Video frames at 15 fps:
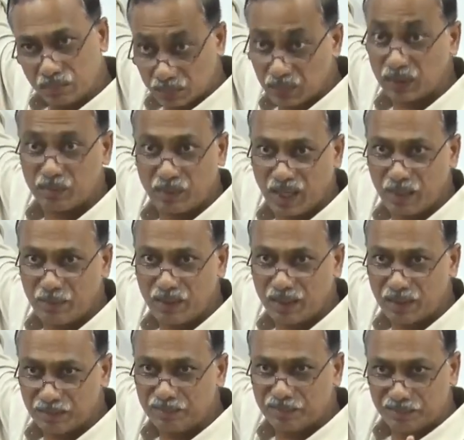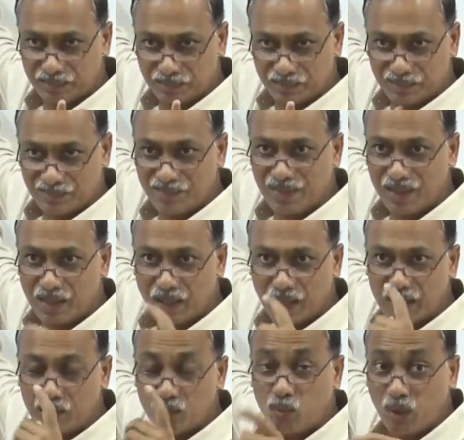That's my habit
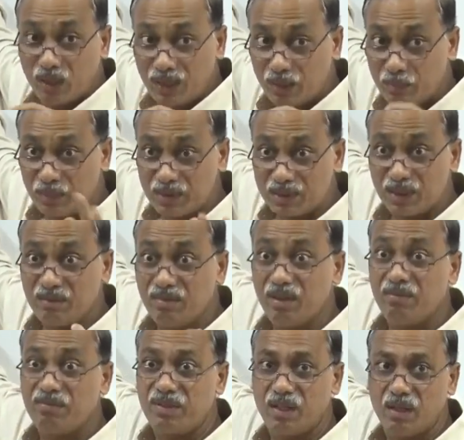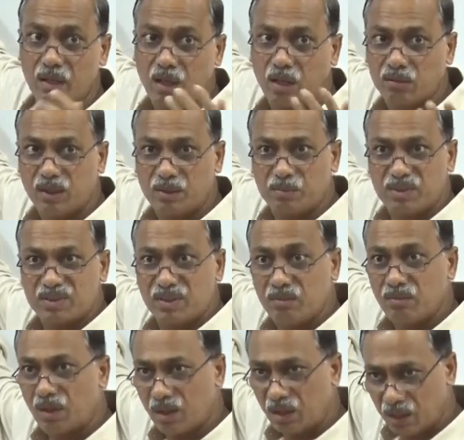right what that person will feel how that person
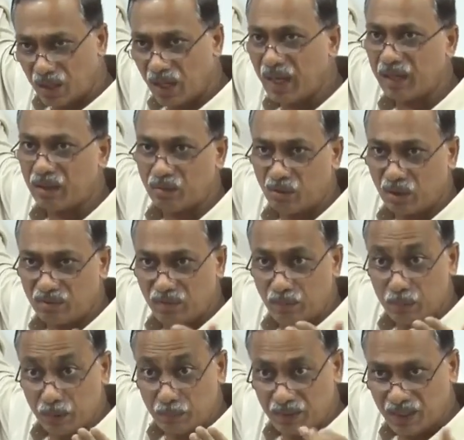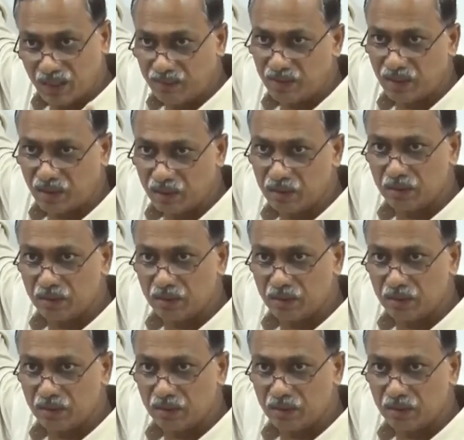will react what will be the behavior